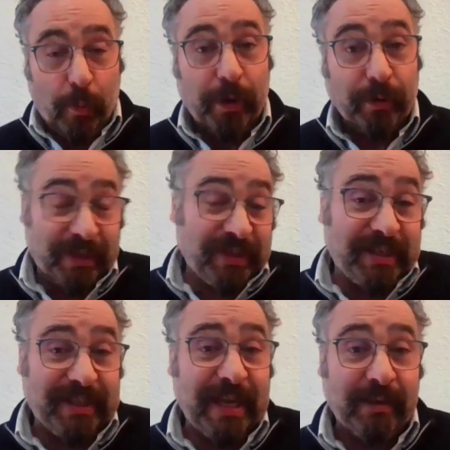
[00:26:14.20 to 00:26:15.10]
world, to
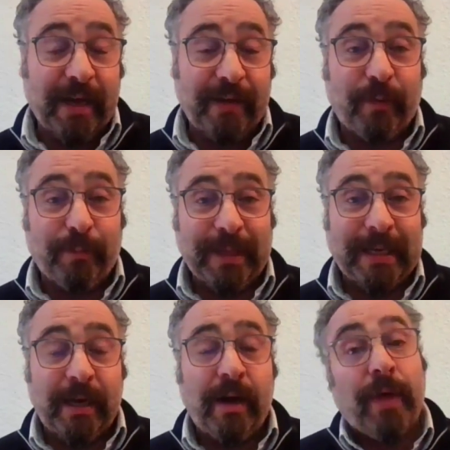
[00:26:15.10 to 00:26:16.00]
sustain life on
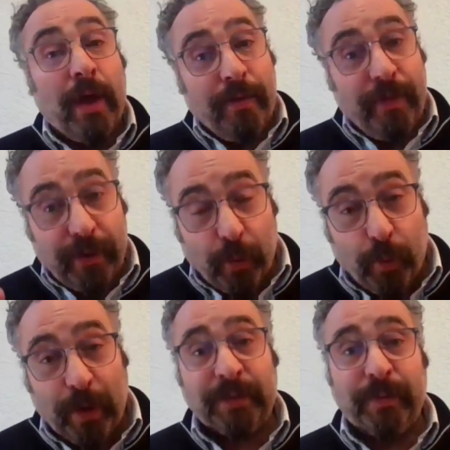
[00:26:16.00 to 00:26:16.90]
planet Earth. They're the
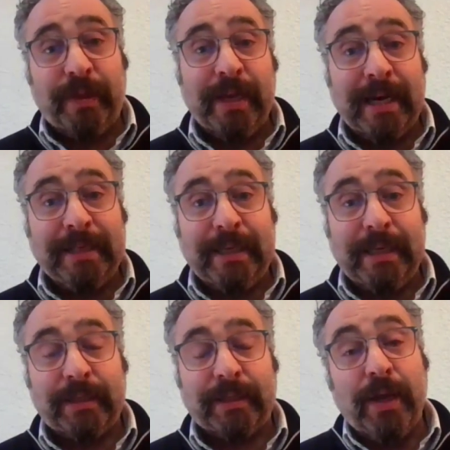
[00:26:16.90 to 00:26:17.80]
ones with the
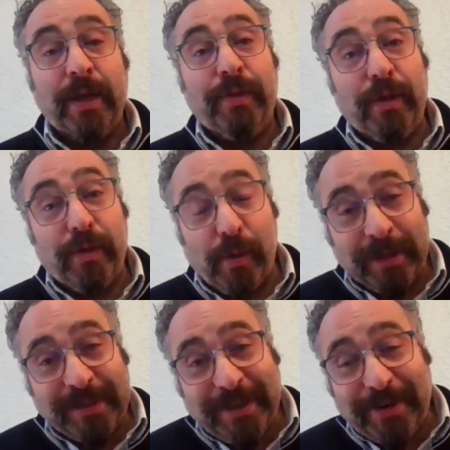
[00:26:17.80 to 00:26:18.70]
ideas. They're the
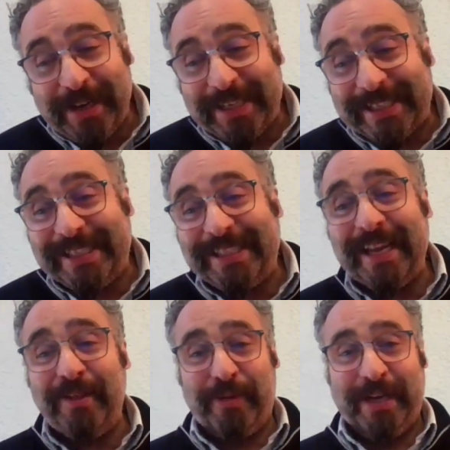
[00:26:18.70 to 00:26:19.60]
ones that are
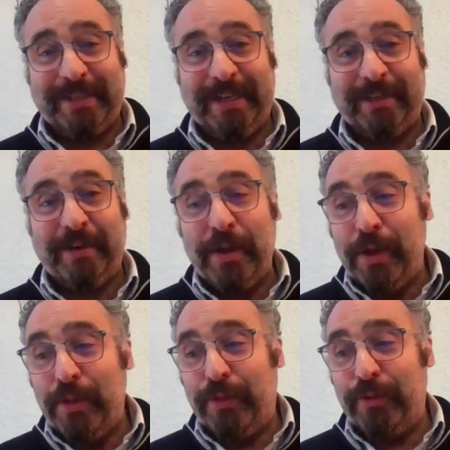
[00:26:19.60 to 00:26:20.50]
accelerating
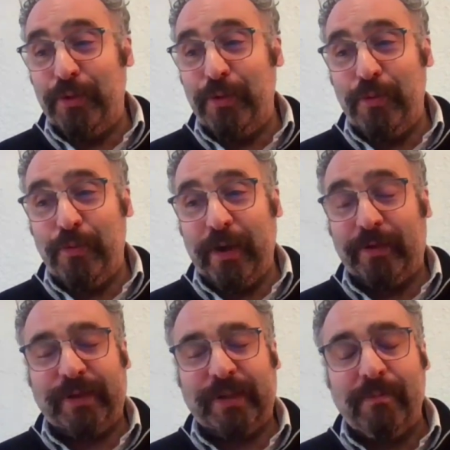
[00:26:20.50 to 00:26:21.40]
through
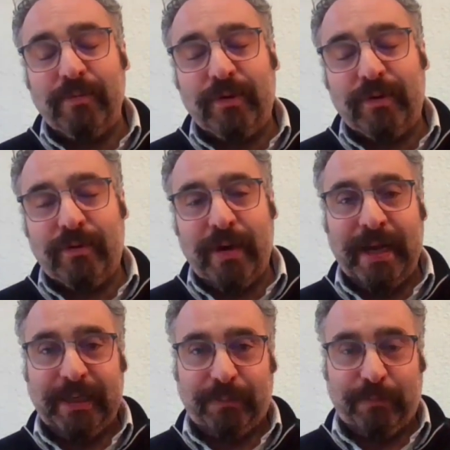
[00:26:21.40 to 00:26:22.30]
with some
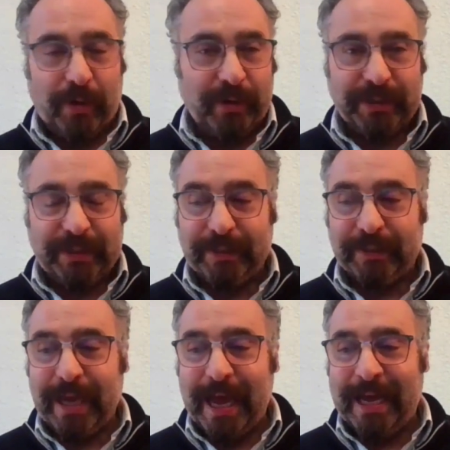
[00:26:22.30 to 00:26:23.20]
great
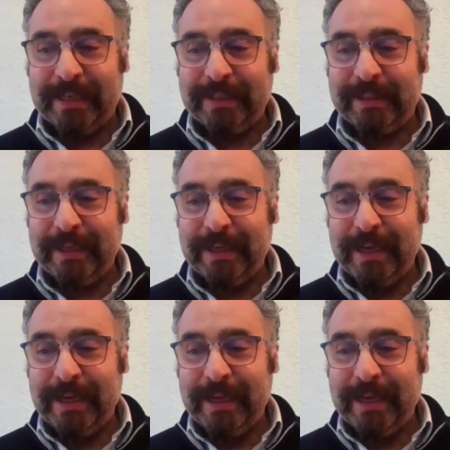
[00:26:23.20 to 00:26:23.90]
policies. And